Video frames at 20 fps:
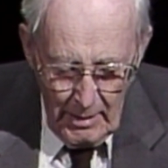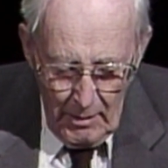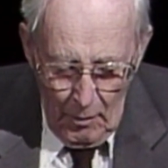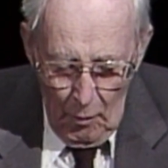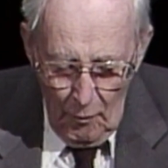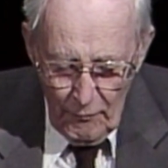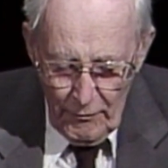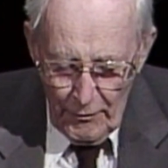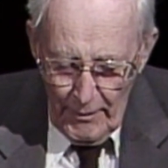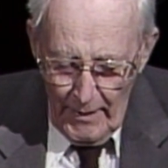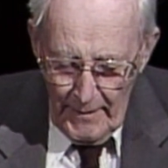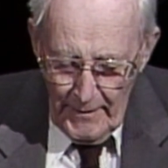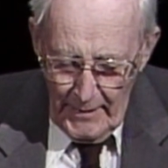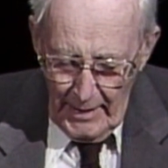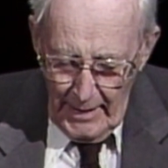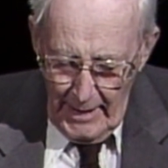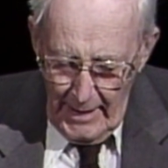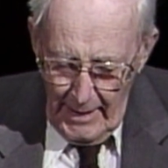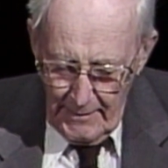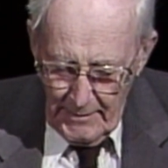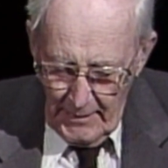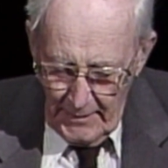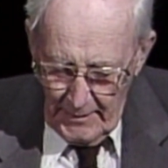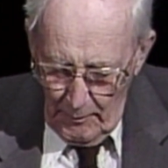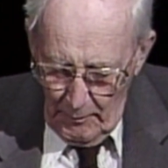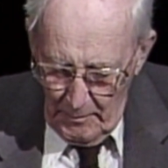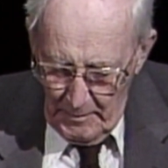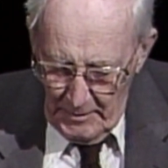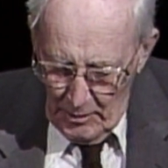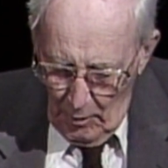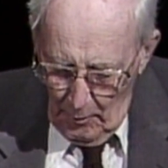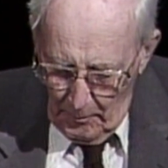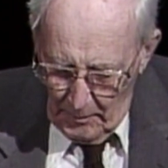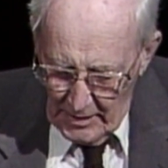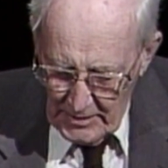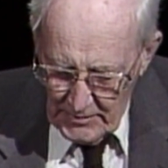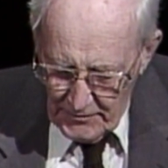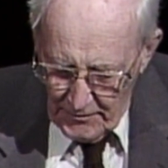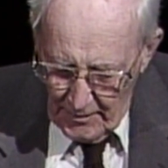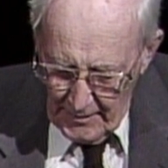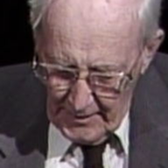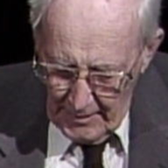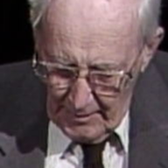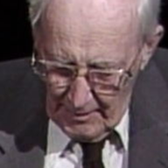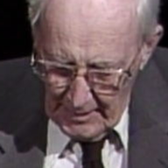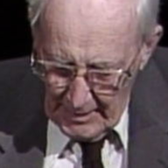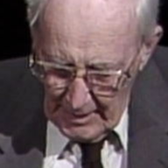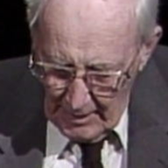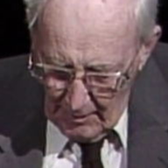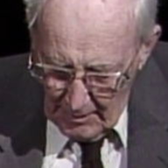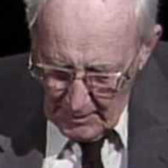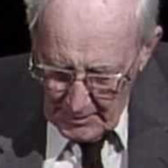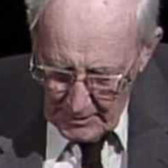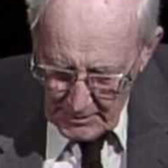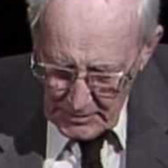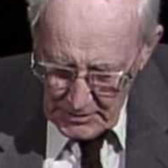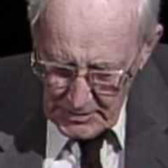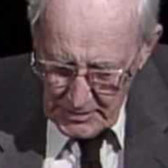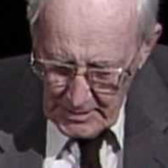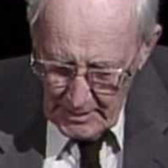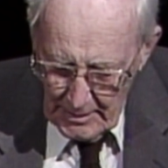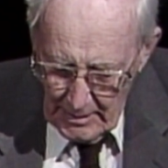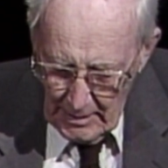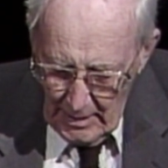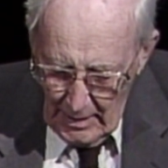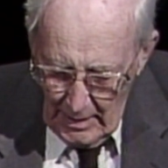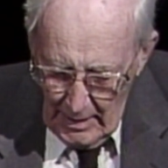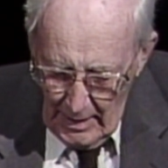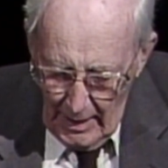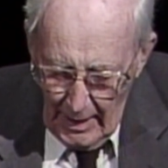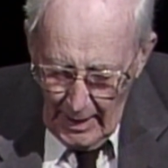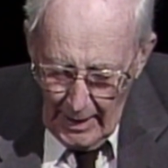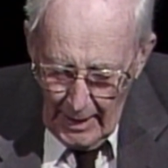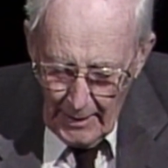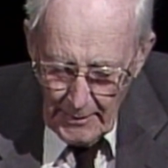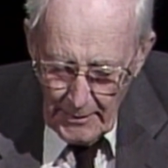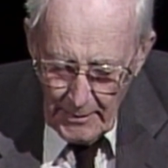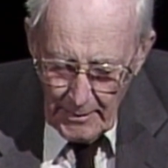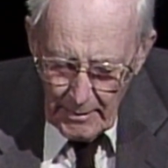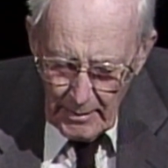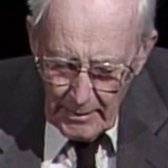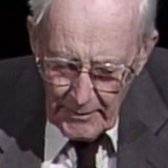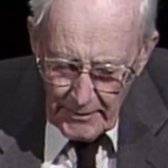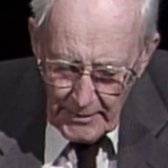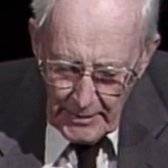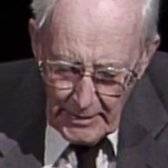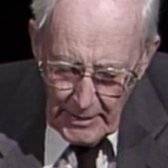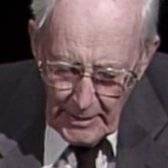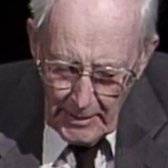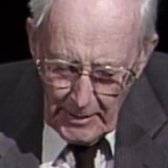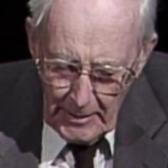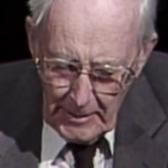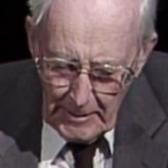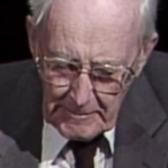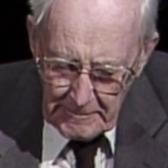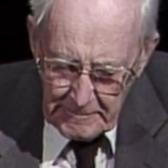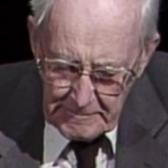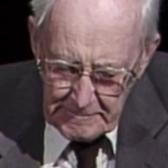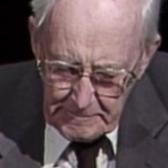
Overrun the land, that there would be no place for their inheritance. And for